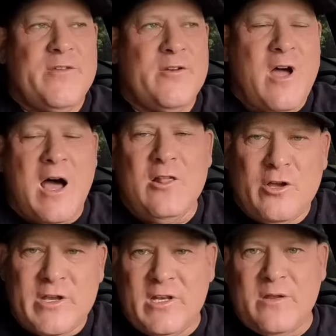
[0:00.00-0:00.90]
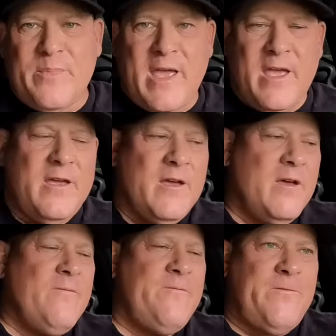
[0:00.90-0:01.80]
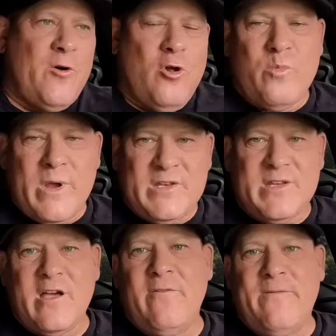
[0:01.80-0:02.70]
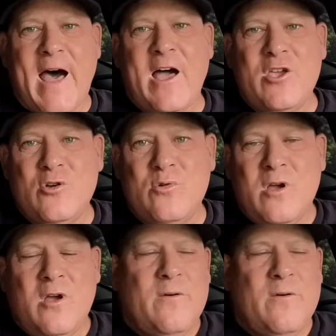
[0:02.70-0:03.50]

They're not looking to pay full retail value